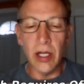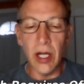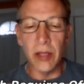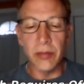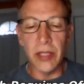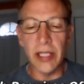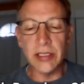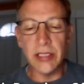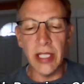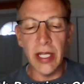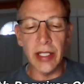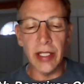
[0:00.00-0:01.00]
Um, let's
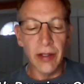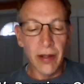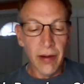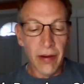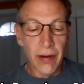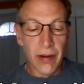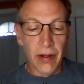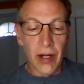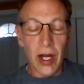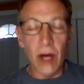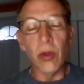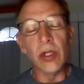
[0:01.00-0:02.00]
say,
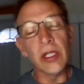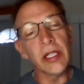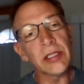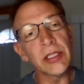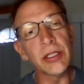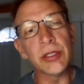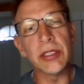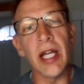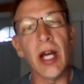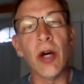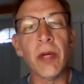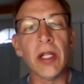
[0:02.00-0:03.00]
uh, well, let's use
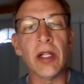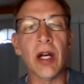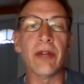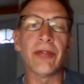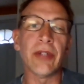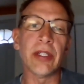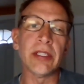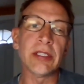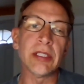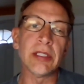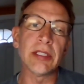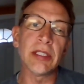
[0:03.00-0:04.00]
the helmet law for
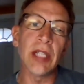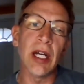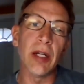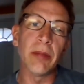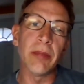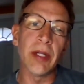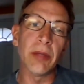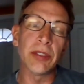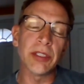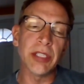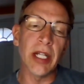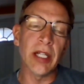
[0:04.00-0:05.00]
instance. Um, that
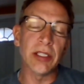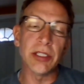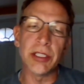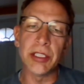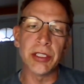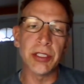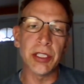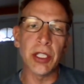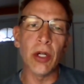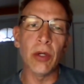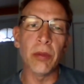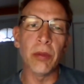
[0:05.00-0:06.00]
was challenged years
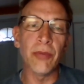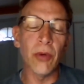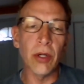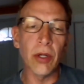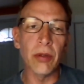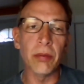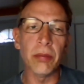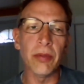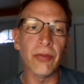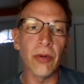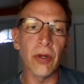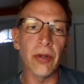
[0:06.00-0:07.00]
ago before
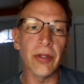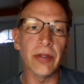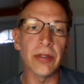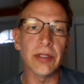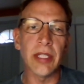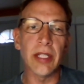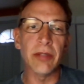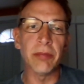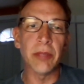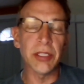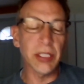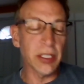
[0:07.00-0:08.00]
before the state of
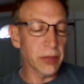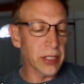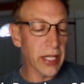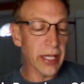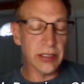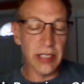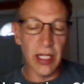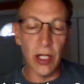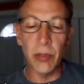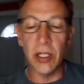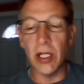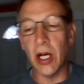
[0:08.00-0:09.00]
Michigan relaxed the
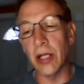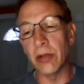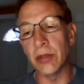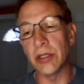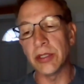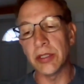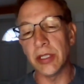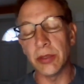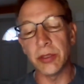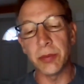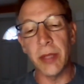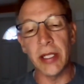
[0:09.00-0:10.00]
helmet law. It was it
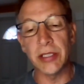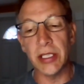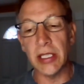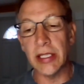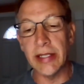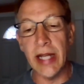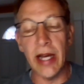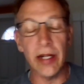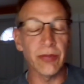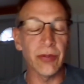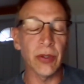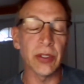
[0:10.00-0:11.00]
was basically not
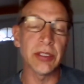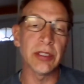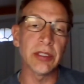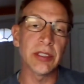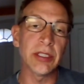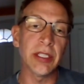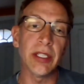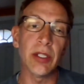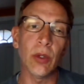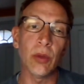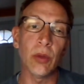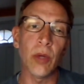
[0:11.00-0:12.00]
enforced in the city of
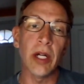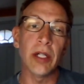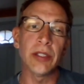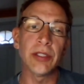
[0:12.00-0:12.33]
Coldwater.